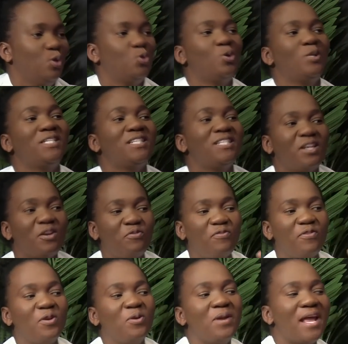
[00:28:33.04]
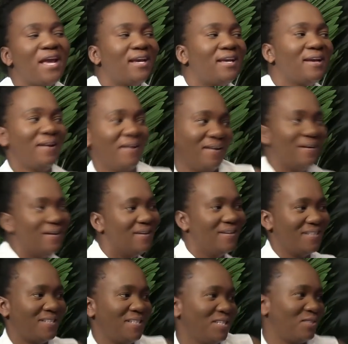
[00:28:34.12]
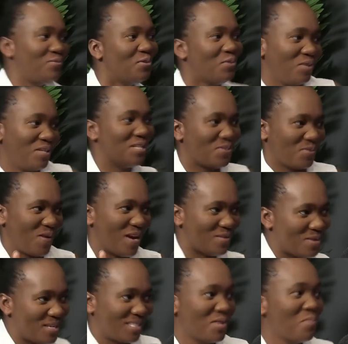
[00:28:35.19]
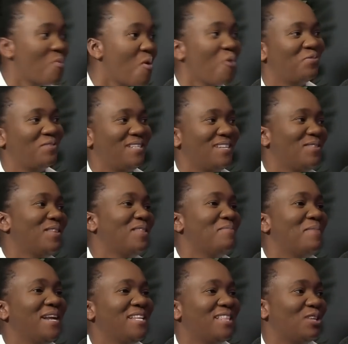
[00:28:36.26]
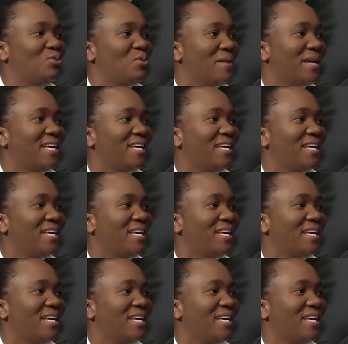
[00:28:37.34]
So did he feel like, was he moved with the money that you're